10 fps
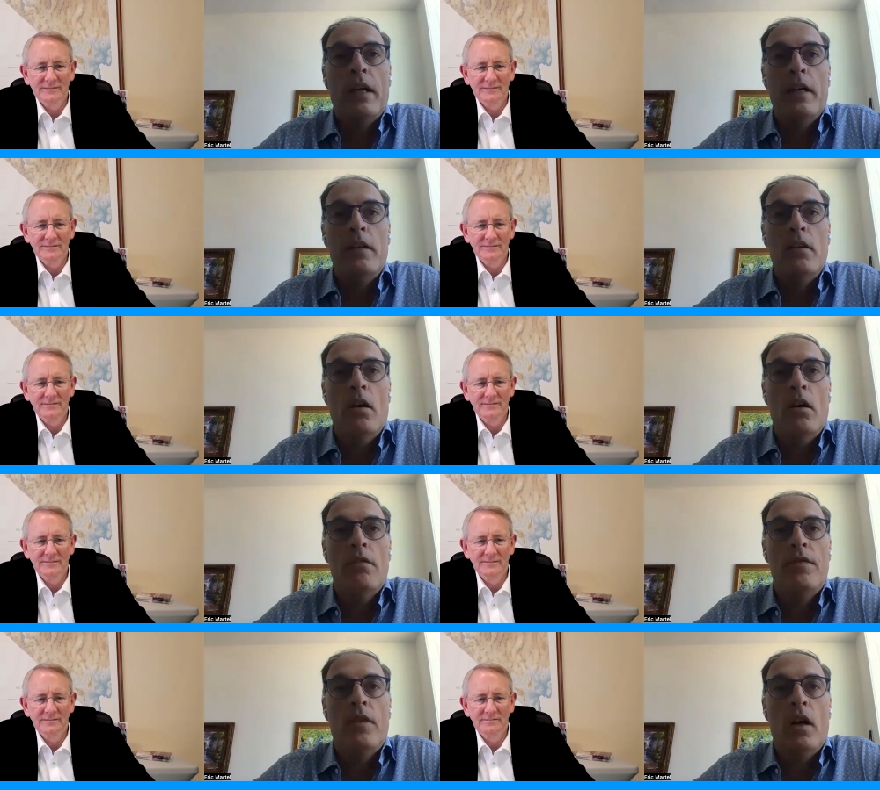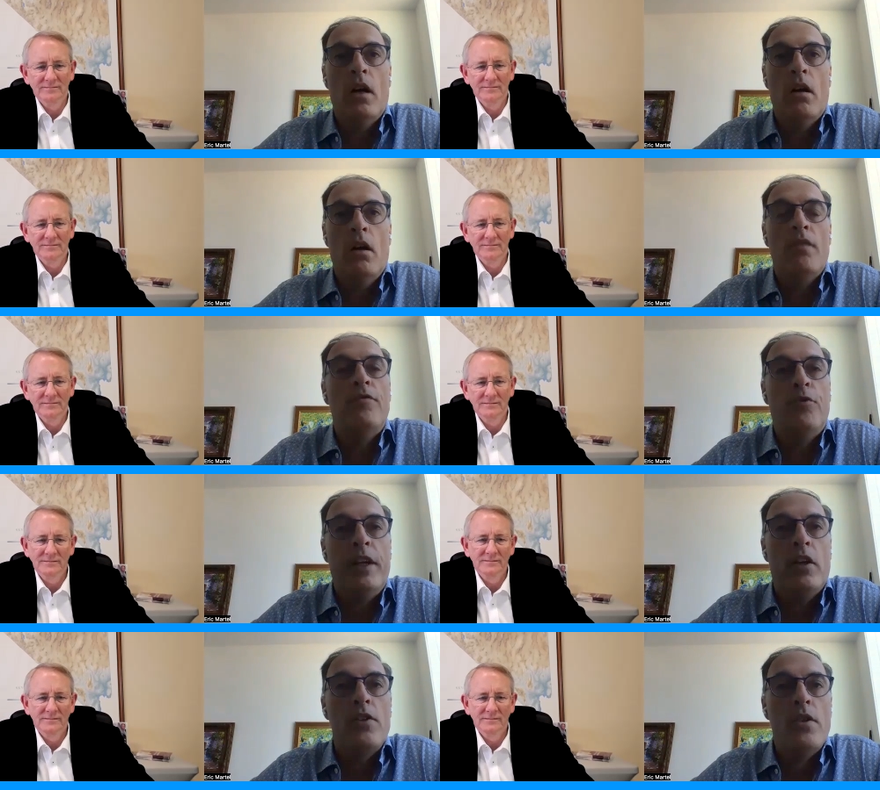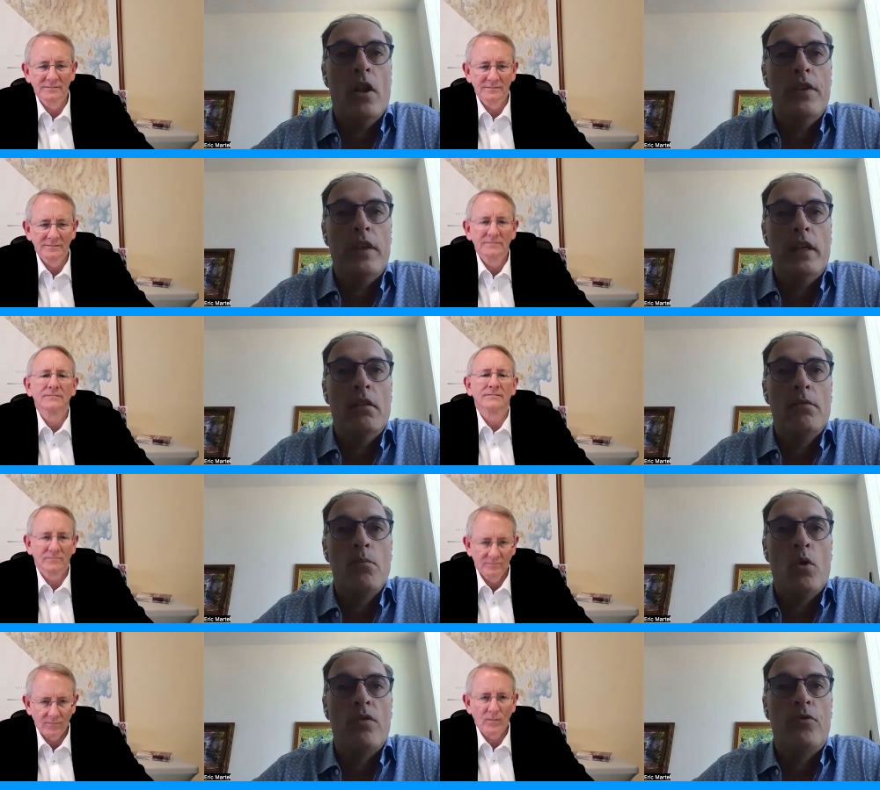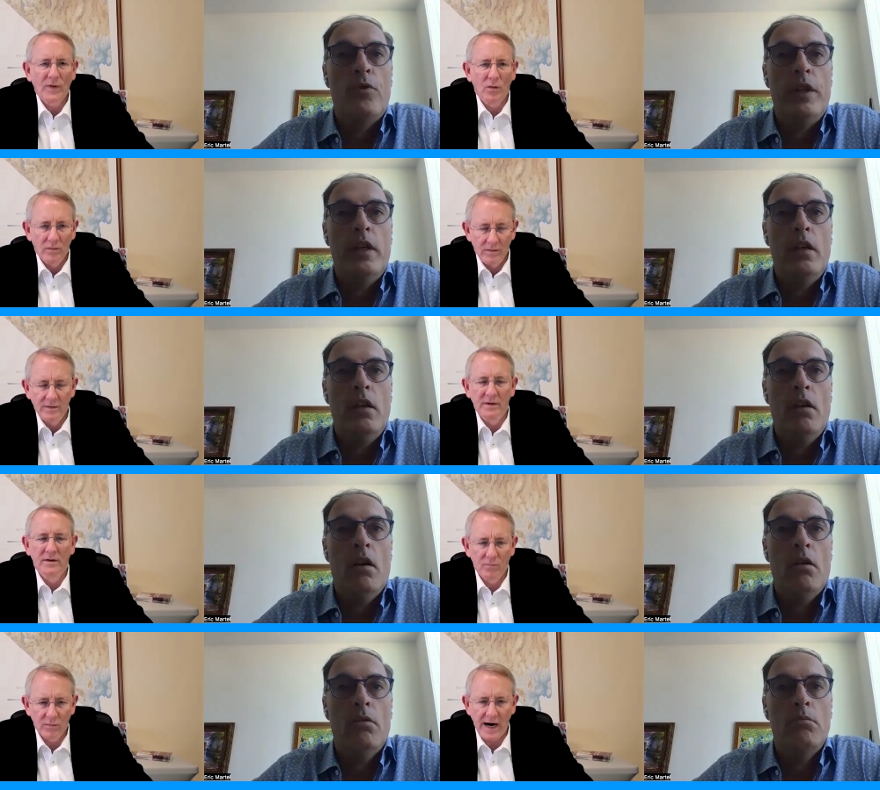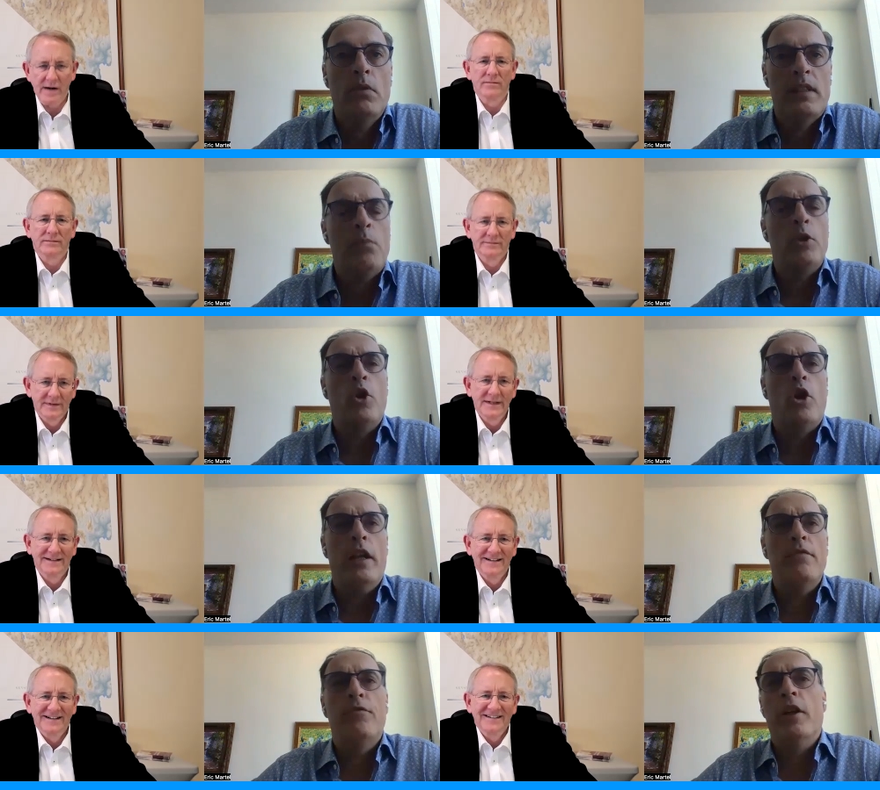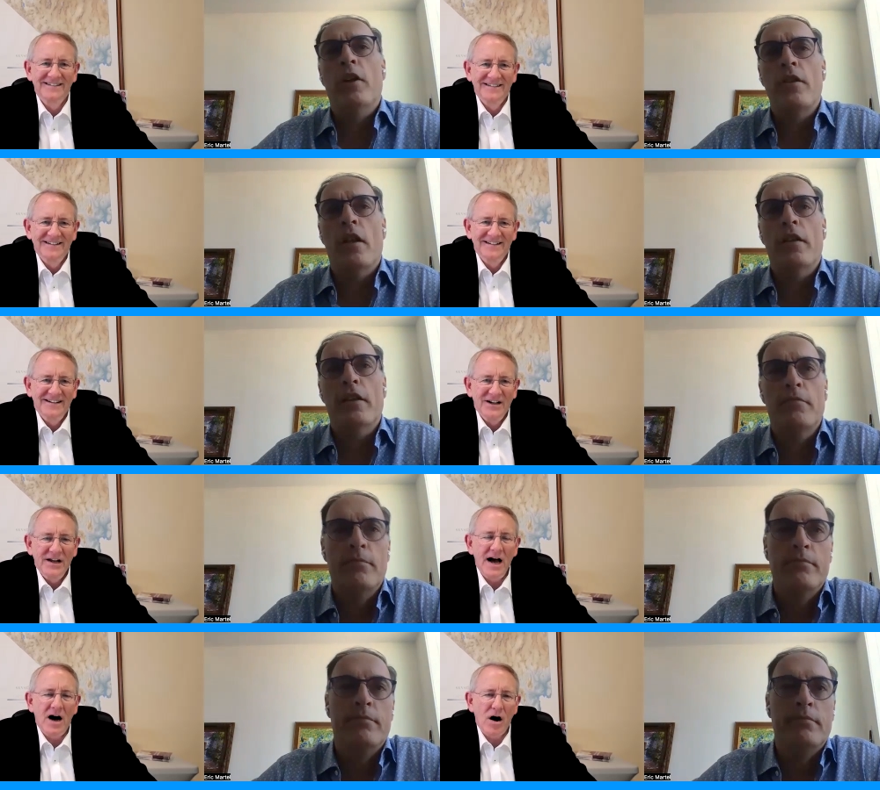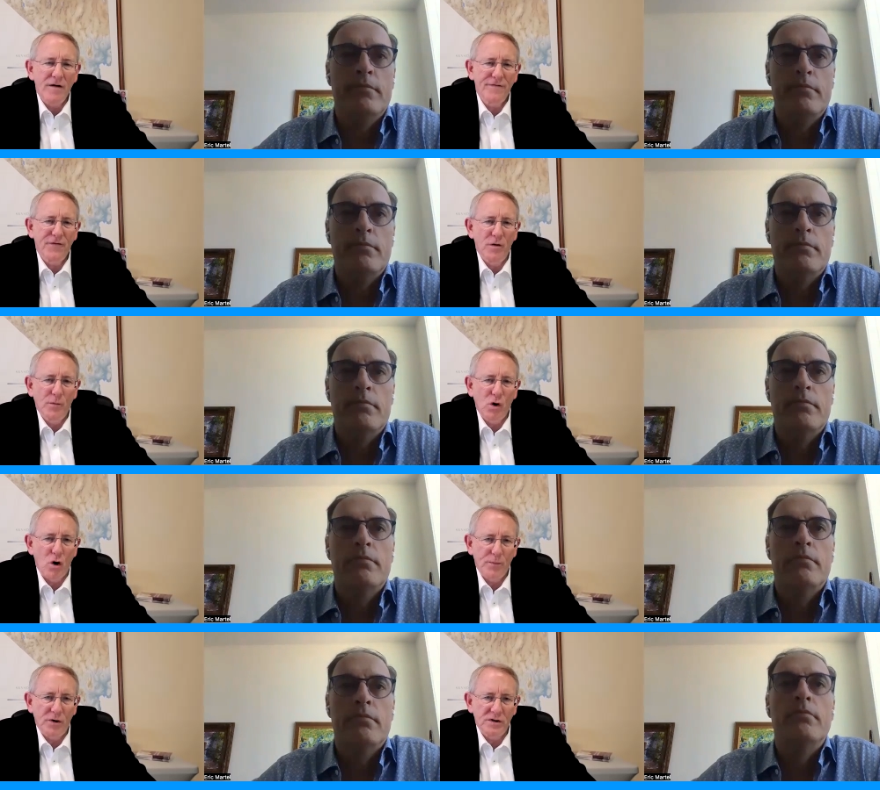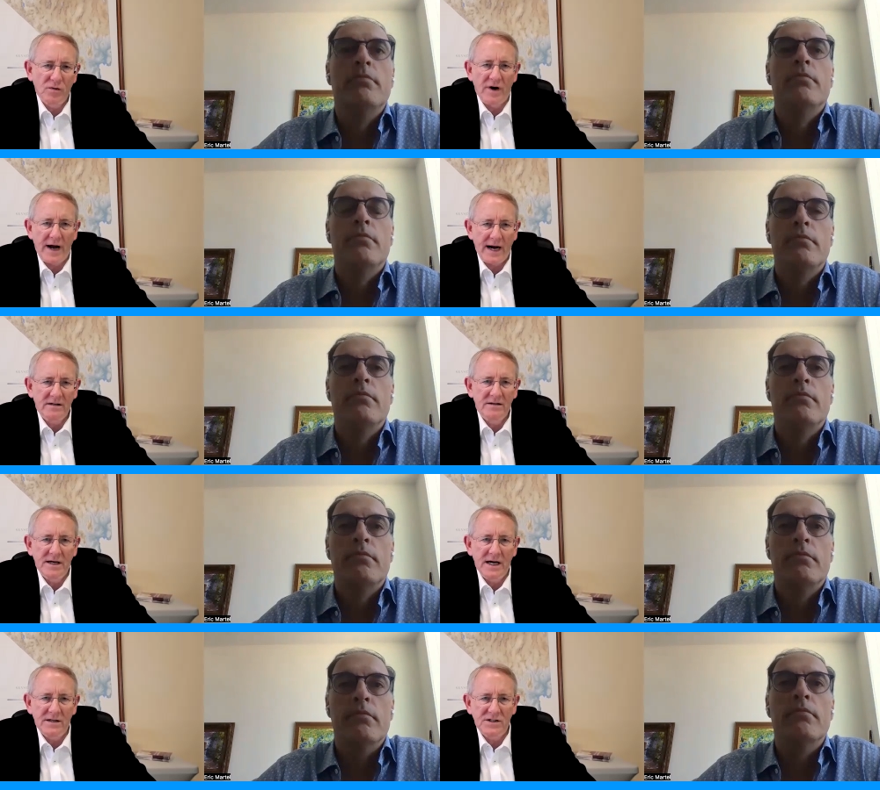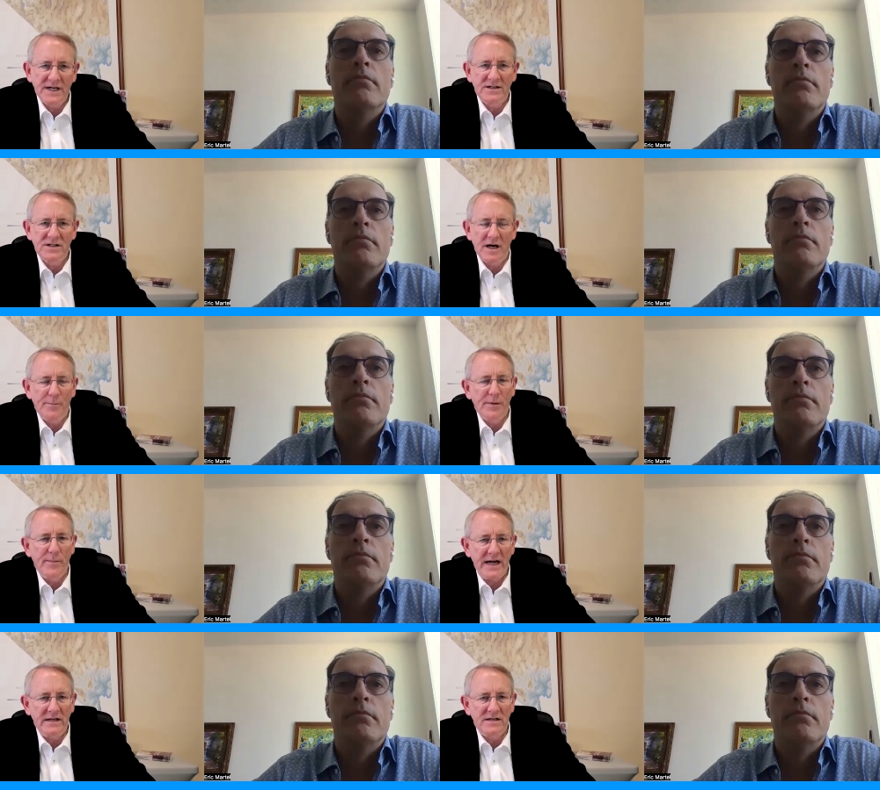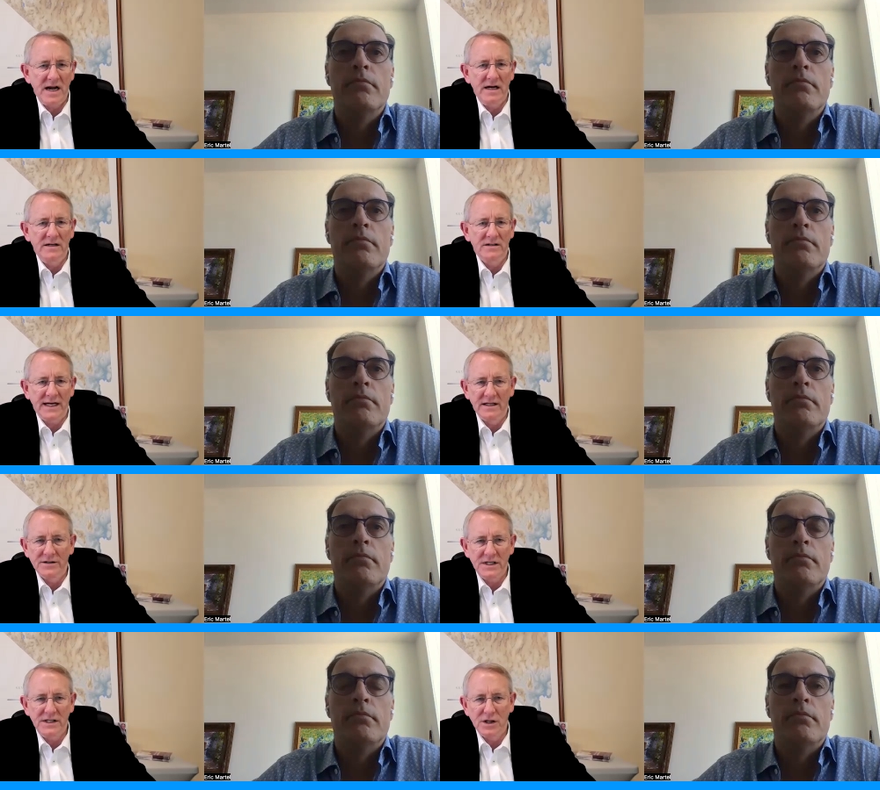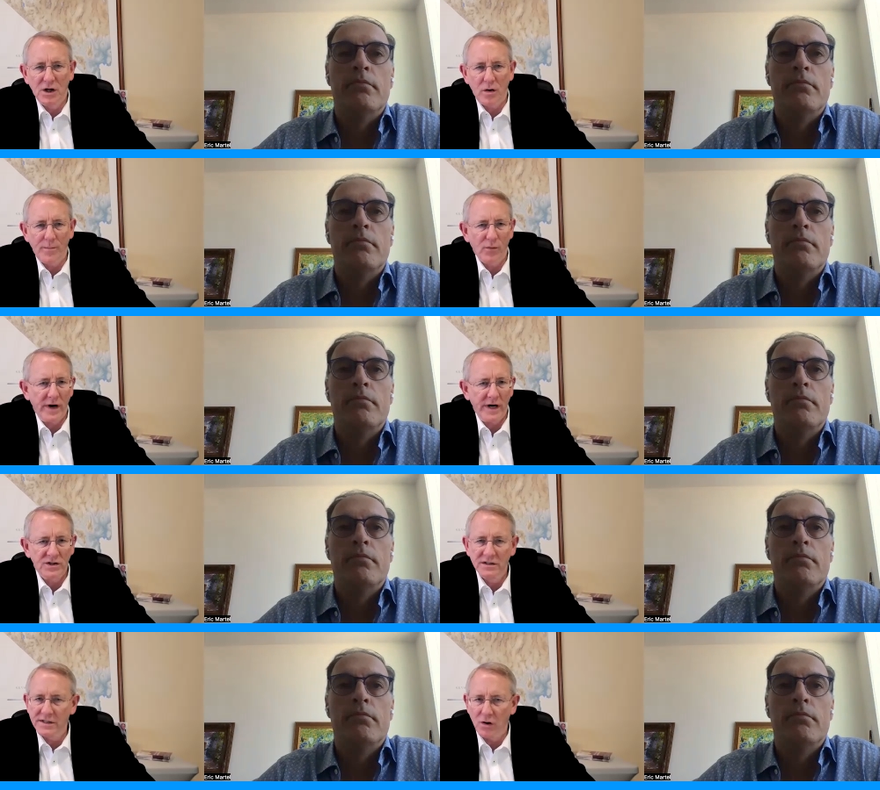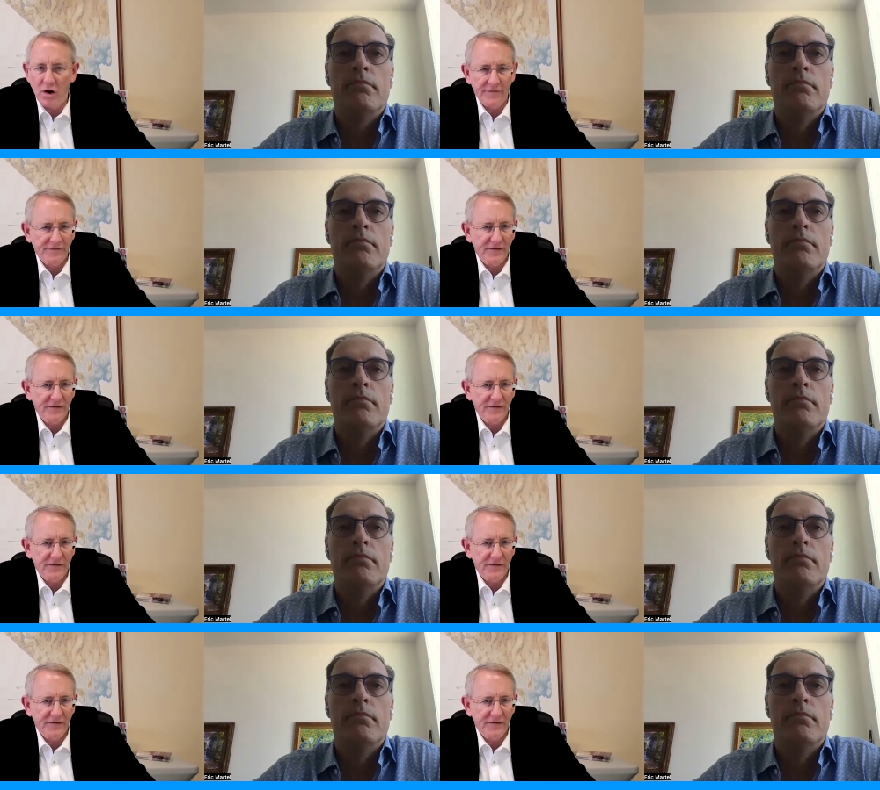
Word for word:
Speaker 1: kind of uh, of free consulting or free uh, right. is that what you call it free consulting
Speaker 2: yeah, our firm, Corporate Direct, uh, sets up and maintains LLCs and corporations in all